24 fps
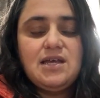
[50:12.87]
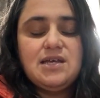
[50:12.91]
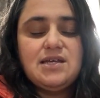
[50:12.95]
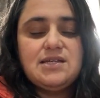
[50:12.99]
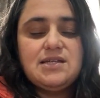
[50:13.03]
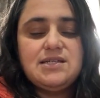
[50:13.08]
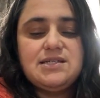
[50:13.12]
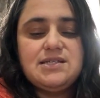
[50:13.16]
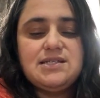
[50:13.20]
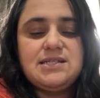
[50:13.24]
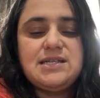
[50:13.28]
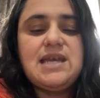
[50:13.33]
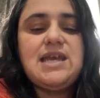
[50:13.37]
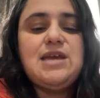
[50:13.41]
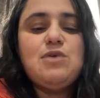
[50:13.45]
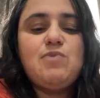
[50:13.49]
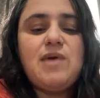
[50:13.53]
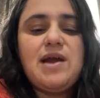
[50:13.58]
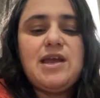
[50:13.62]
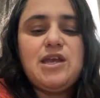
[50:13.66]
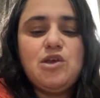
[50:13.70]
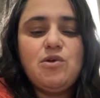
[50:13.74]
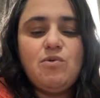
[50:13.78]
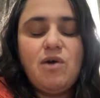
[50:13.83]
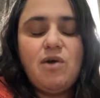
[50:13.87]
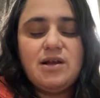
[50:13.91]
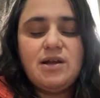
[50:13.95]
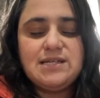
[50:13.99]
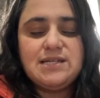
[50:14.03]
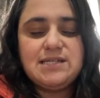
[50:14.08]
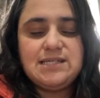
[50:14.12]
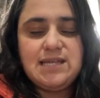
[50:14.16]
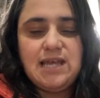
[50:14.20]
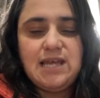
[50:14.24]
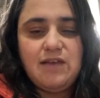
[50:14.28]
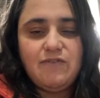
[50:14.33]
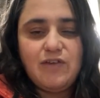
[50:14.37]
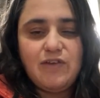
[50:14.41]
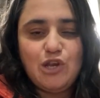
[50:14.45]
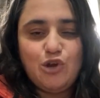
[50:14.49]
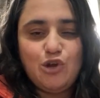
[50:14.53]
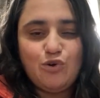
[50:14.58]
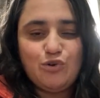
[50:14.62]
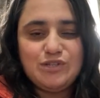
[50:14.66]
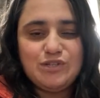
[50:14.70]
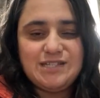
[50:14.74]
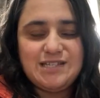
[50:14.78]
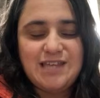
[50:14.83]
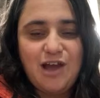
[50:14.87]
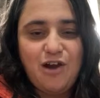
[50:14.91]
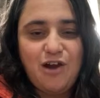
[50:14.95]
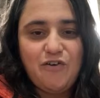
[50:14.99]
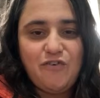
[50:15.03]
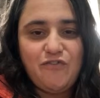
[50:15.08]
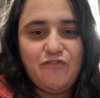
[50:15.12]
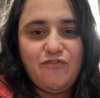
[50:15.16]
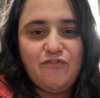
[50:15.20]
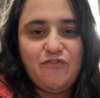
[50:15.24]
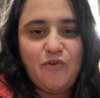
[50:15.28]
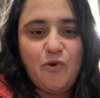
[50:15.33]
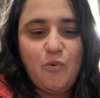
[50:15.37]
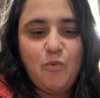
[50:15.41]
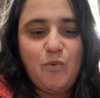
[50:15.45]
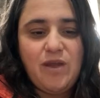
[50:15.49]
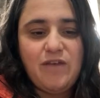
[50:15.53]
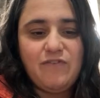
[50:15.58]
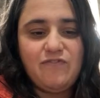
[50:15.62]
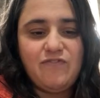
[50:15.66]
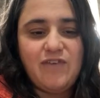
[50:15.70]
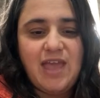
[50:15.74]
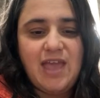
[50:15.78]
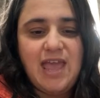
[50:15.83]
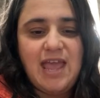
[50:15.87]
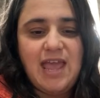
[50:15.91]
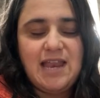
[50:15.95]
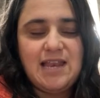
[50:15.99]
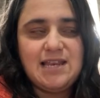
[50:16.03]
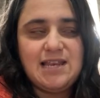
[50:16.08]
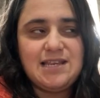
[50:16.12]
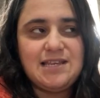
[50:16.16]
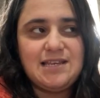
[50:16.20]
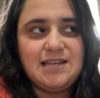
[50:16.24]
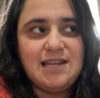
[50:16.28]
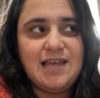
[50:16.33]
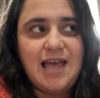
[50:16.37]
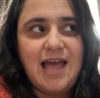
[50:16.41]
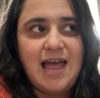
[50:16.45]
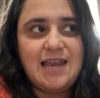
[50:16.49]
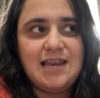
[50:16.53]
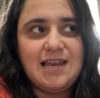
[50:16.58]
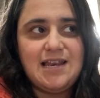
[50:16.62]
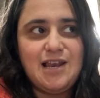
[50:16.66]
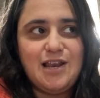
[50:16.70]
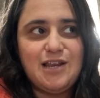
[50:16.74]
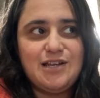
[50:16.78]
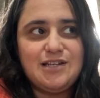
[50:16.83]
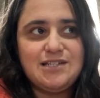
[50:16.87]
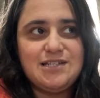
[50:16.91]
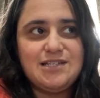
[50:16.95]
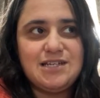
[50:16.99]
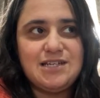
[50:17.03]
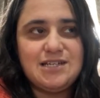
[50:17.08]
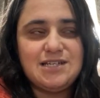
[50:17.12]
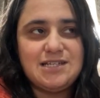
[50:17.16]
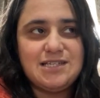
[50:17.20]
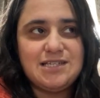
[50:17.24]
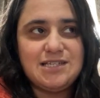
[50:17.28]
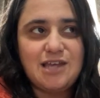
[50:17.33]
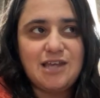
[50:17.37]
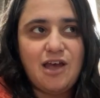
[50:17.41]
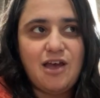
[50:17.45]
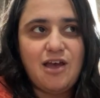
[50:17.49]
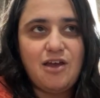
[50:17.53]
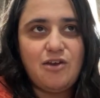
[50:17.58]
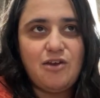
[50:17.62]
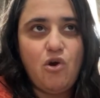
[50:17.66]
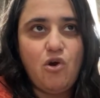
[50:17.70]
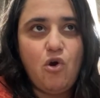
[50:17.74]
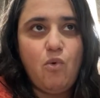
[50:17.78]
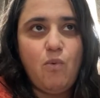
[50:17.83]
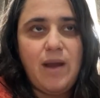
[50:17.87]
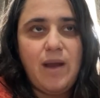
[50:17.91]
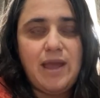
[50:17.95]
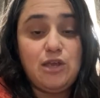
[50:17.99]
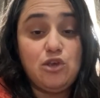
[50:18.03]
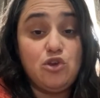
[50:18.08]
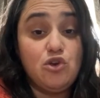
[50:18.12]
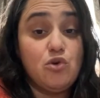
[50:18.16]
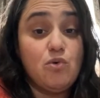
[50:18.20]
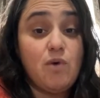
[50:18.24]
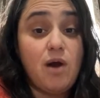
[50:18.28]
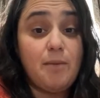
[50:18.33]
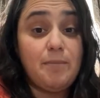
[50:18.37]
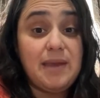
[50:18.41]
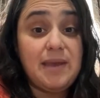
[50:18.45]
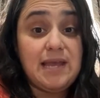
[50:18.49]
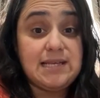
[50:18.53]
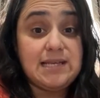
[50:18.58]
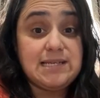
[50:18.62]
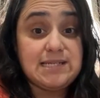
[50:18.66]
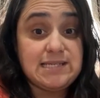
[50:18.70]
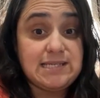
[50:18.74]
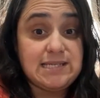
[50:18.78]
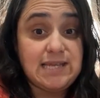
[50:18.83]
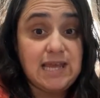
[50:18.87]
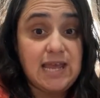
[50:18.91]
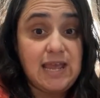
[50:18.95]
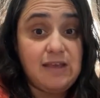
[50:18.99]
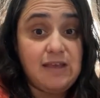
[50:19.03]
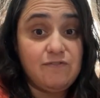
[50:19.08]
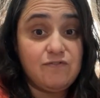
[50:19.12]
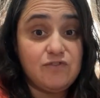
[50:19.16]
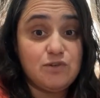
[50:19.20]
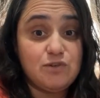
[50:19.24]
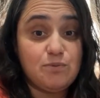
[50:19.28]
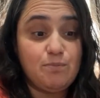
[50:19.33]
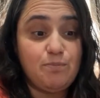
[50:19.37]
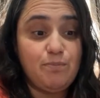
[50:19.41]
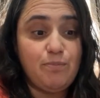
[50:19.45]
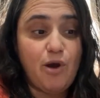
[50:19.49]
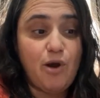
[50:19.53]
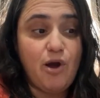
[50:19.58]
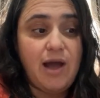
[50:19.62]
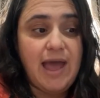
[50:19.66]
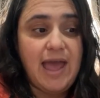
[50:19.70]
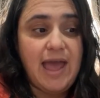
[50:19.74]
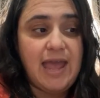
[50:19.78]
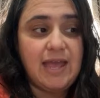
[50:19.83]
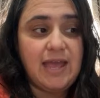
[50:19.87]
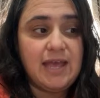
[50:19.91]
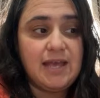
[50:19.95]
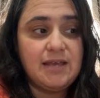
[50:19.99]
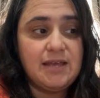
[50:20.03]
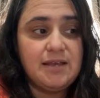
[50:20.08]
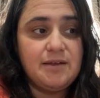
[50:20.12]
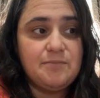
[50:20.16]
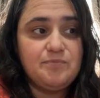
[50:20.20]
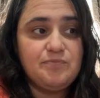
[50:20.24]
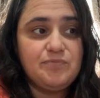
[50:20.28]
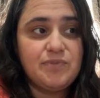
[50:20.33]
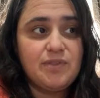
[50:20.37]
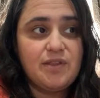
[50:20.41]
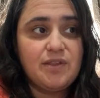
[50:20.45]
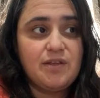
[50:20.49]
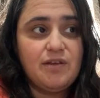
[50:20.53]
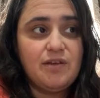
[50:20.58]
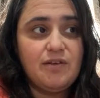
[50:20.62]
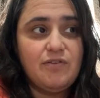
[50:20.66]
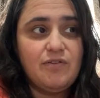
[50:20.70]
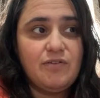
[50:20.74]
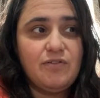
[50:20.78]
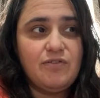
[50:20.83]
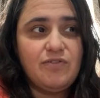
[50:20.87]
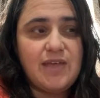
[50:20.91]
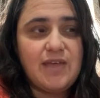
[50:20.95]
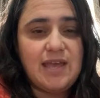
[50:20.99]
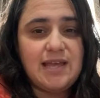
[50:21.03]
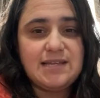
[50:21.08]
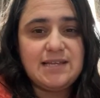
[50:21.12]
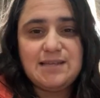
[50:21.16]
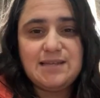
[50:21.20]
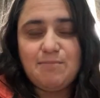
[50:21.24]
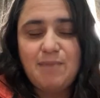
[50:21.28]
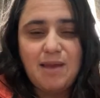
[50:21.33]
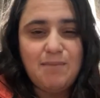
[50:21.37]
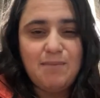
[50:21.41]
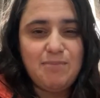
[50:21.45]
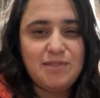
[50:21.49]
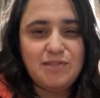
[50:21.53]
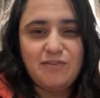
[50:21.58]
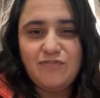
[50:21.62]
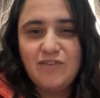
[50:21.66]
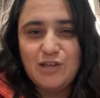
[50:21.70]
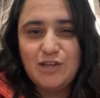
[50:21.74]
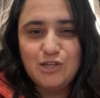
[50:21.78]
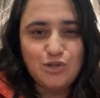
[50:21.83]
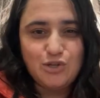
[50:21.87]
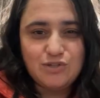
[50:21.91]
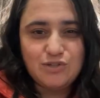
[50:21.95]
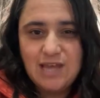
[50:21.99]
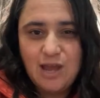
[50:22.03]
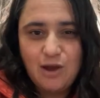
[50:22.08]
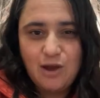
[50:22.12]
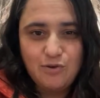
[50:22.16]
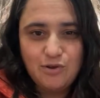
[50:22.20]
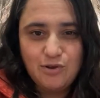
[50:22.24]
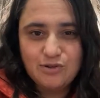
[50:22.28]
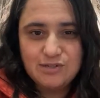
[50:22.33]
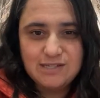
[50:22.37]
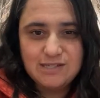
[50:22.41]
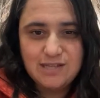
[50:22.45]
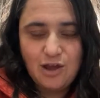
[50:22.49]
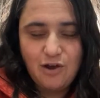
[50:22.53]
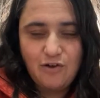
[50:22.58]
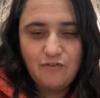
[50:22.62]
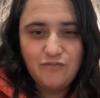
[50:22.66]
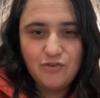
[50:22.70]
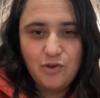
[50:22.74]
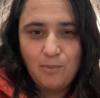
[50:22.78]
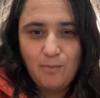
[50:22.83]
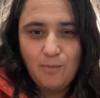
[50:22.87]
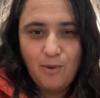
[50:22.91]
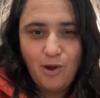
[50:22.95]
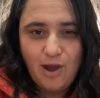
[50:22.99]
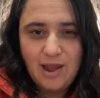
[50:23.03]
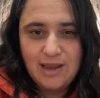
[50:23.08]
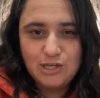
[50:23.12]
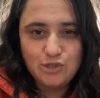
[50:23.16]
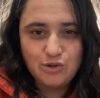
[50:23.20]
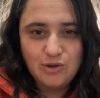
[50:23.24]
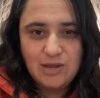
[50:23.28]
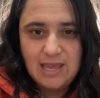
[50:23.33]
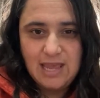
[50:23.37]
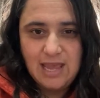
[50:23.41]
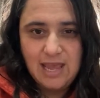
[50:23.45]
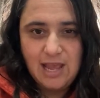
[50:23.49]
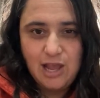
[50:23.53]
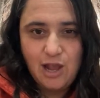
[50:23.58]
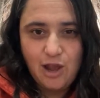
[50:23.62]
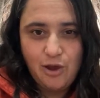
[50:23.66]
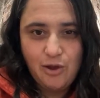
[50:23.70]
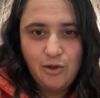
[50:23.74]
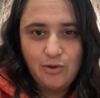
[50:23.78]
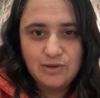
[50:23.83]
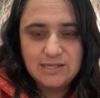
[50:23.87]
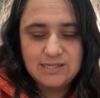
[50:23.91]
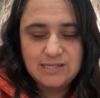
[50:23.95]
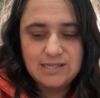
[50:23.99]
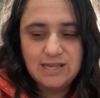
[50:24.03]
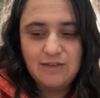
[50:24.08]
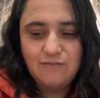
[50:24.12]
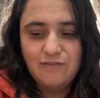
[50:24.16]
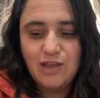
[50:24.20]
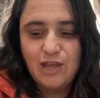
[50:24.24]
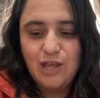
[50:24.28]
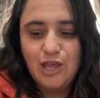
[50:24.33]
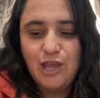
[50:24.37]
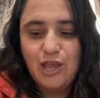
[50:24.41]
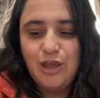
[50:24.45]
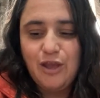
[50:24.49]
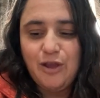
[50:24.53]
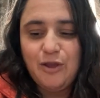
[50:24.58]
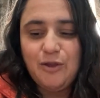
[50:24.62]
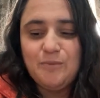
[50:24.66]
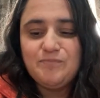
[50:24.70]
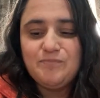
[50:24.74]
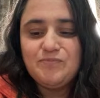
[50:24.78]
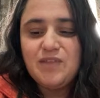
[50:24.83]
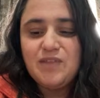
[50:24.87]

see where you are deceiving yourself within, and to discern, or where you are being deceived by things. It may be the things you tell yourself, your mind, your ego deceiving you.